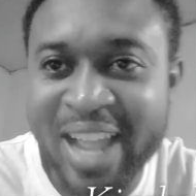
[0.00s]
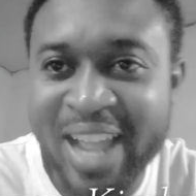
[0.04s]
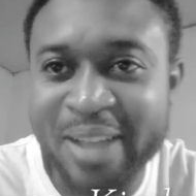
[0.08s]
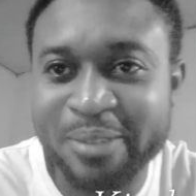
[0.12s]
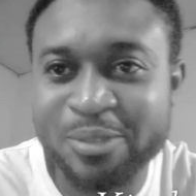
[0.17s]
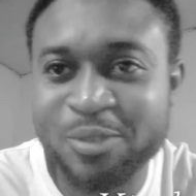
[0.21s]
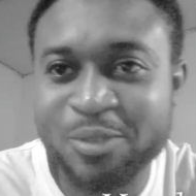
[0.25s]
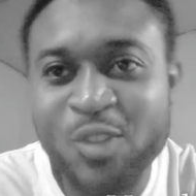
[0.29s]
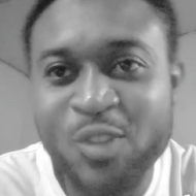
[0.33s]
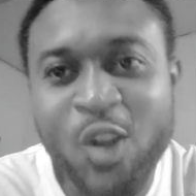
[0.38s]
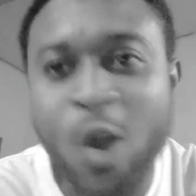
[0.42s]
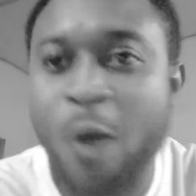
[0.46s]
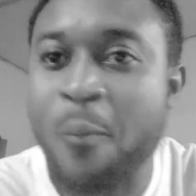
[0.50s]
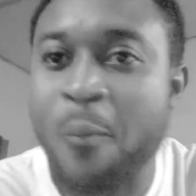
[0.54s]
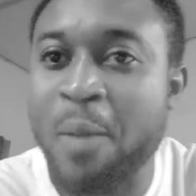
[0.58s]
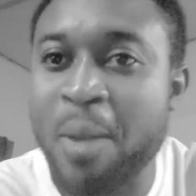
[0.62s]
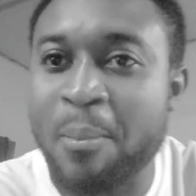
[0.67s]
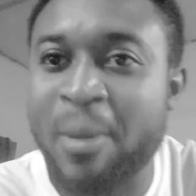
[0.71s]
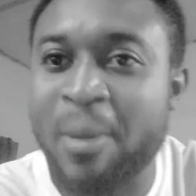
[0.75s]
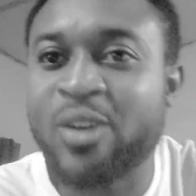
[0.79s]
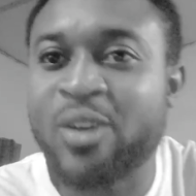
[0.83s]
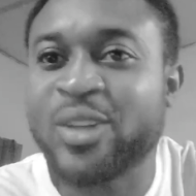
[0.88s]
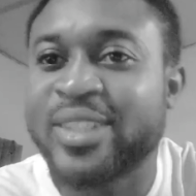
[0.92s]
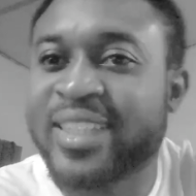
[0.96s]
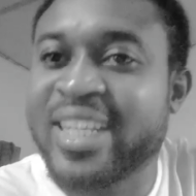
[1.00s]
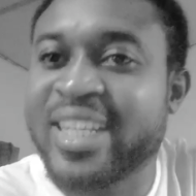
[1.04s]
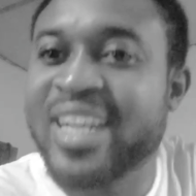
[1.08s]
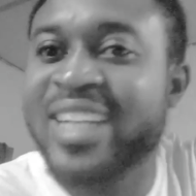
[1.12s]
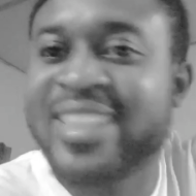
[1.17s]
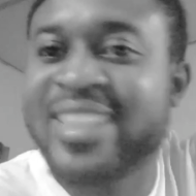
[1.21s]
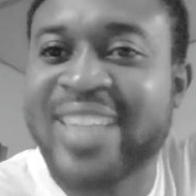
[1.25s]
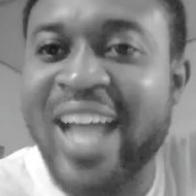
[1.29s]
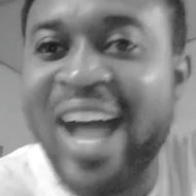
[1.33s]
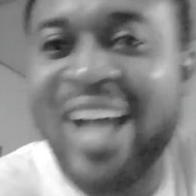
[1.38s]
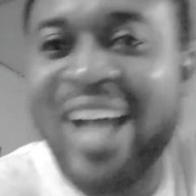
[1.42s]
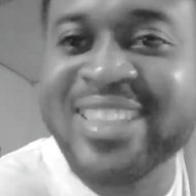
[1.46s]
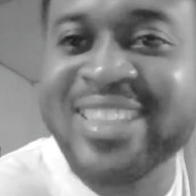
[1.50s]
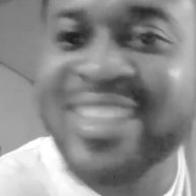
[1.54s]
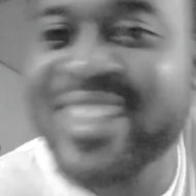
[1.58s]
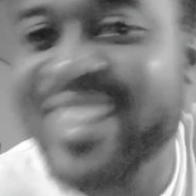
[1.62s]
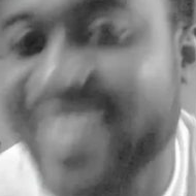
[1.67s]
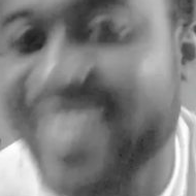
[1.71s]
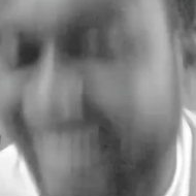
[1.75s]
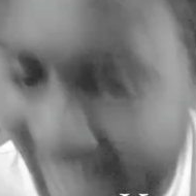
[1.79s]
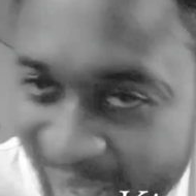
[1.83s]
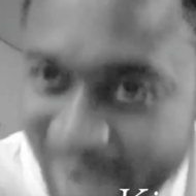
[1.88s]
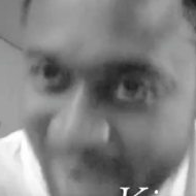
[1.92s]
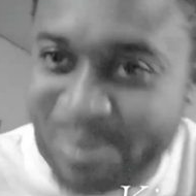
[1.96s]
times, or be
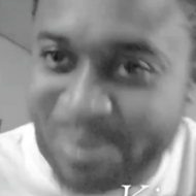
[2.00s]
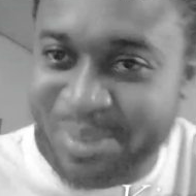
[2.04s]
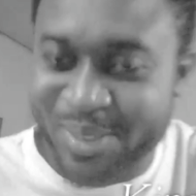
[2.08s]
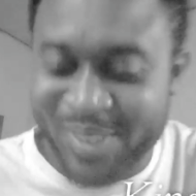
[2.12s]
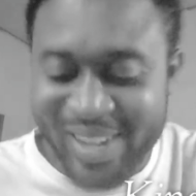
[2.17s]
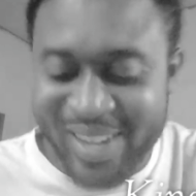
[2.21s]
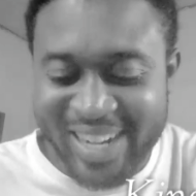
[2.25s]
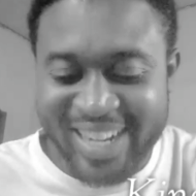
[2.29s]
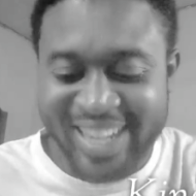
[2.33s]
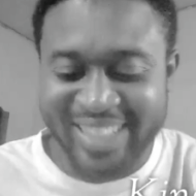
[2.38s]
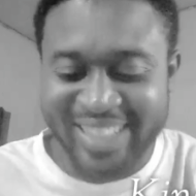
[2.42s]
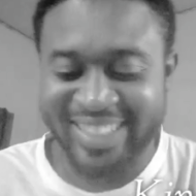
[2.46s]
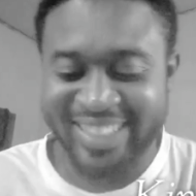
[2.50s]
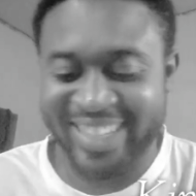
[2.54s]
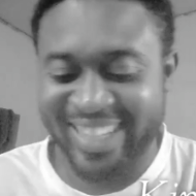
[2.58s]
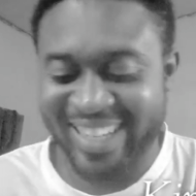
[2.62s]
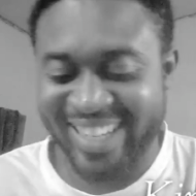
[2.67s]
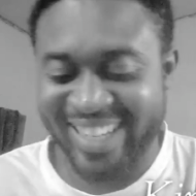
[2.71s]
3,000 times. What do you say?